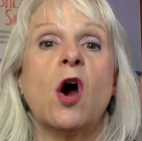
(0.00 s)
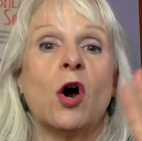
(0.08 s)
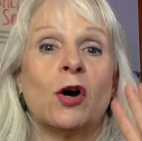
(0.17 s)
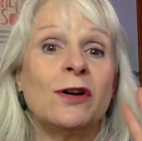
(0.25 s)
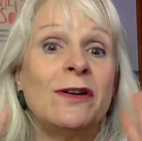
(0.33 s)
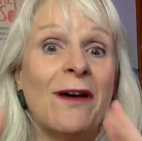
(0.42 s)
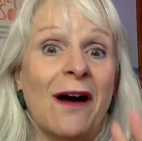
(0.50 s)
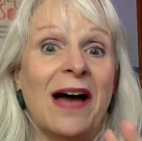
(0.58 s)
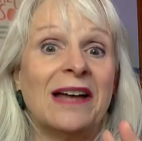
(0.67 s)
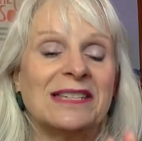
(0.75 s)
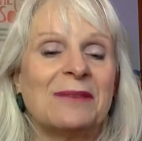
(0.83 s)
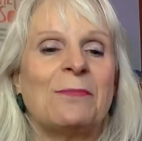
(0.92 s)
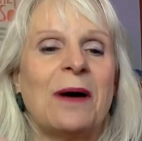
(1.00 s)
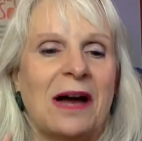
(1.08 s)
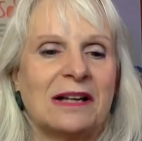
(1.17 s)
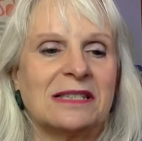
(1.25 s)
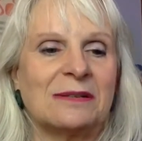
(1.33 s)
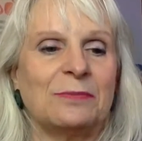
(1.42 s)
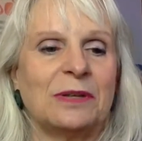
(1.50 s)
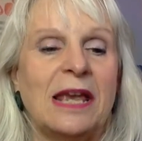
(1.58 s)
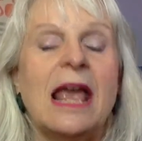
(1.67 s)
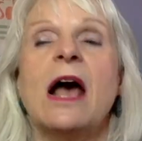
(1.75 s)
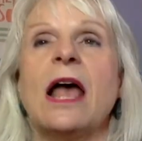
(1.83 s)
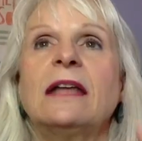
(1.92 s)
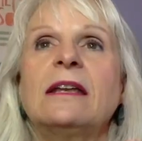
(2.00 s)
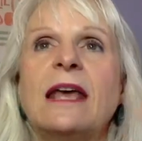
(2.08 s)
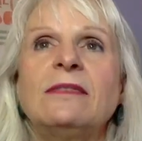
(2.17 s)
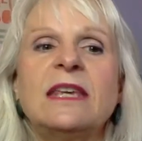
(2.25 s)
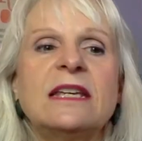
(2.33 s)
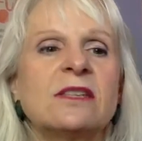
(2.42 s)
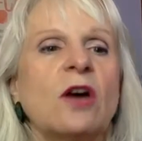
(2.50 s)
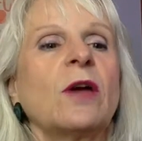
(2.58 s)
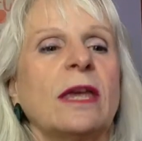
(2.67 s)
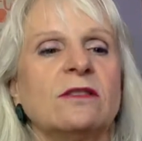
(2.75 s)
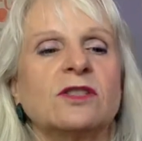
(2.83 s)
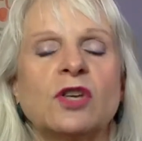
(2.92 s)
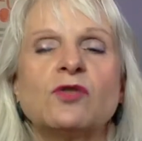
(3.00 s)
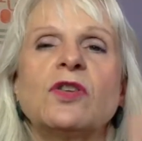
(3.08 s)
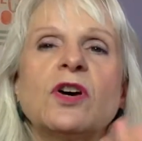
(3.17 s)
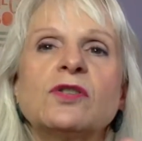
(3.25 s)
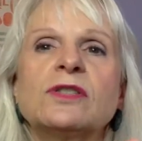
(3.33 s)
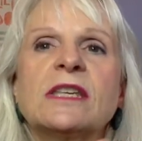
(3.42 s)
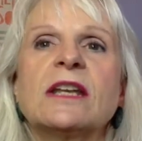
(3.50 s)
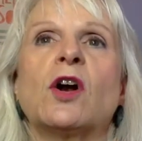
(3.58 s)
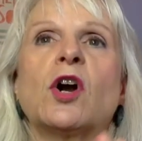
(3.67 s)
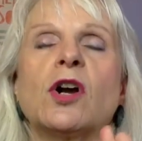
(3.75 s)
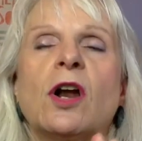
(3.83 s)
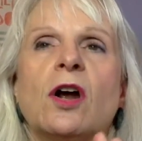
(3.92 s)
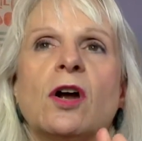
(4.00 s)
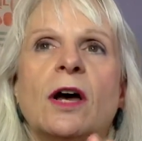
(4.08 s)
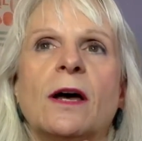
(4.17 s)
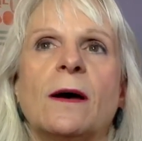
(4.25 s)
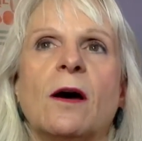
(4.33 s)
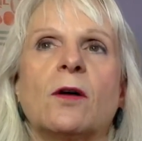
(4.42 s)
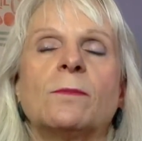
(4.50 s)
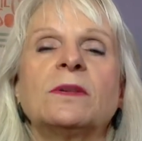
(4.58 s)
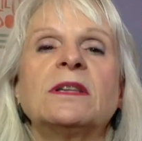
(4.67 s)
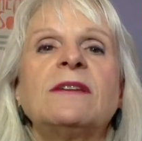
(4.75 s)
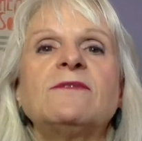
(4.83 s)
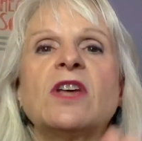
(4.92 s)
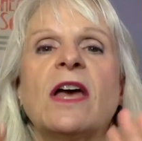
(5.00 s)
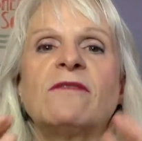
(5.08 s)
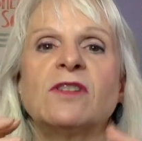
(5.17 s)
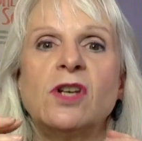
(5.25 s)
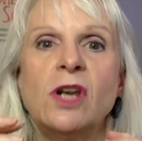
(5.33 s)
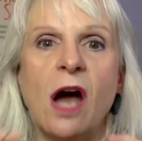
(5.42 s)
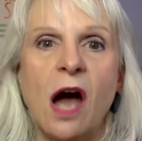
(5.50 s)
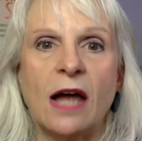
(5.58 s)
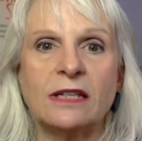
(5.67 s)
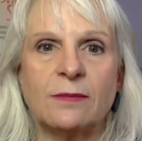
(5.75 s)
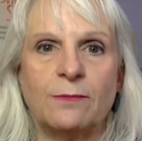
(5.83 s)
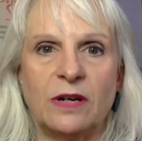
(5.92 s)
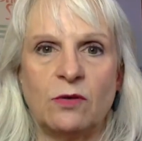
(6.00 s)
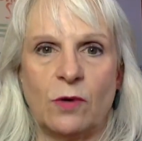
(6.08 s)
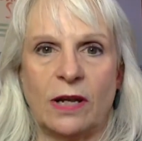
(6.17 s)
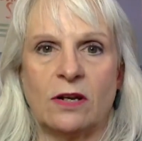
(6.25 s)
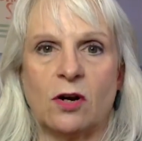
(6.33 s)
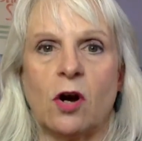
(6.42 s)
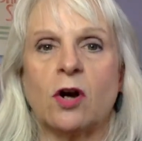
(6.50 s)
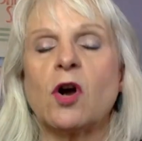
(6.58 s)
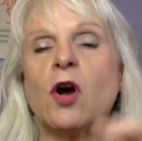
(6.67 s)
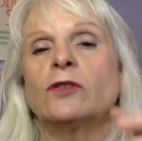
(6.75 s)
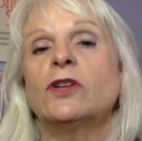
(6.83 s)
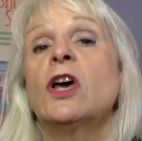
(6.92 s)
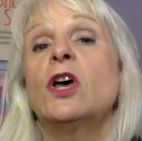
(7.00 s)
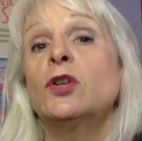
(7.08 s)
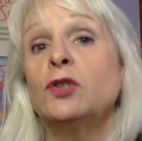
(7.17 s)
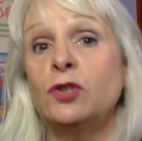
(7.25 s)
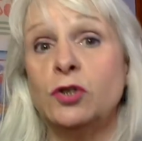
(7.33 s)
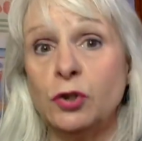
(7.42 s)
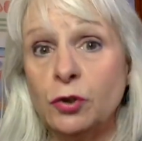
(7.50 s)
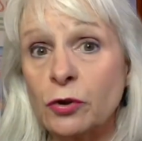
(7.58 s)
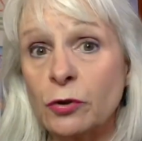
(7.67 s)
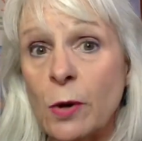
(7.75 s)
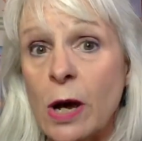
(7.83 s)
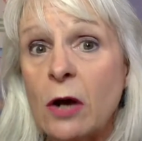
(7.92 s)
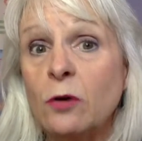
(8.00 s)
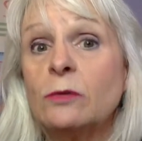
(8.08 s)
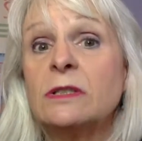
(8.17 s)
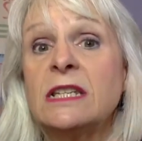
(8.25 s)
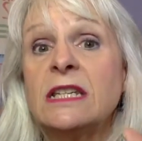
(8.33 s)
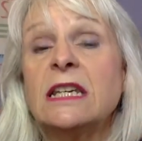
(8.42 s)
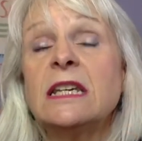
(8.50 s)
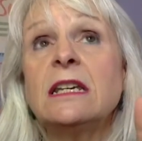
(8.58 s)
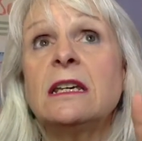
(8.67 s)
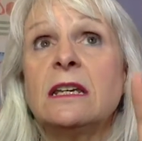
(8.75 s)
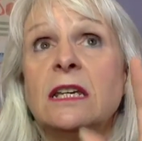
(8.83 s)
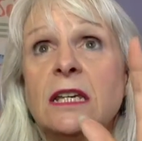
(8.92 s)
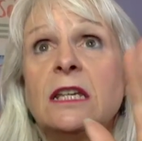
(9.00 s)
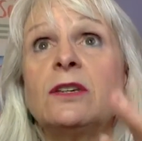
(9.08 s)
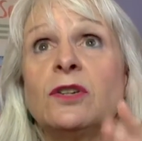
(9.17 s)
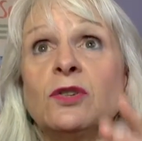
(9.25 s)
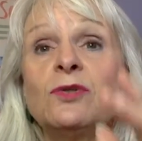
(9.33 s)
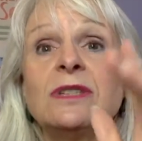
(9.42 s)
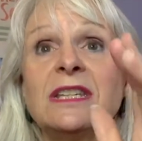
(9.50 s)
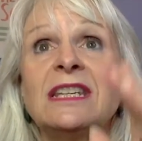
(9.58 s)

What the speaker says: are not possibly. And these, okay, so those that are believed to have not been written are called Deutero, Deutero,